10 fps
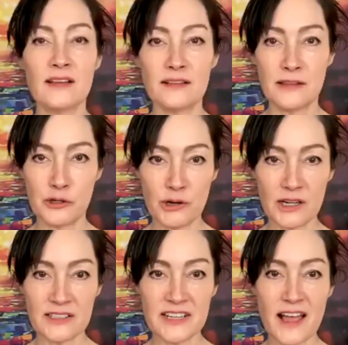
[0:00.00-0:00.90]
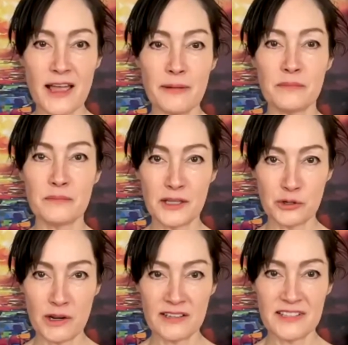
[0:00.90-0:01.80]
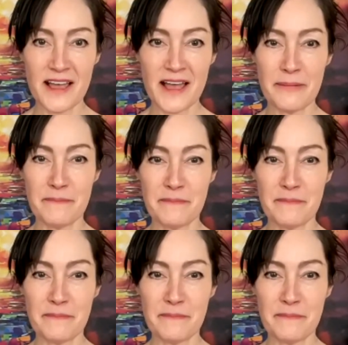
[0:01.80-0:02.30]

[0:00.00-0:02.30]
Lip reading: little at a time, little at a time.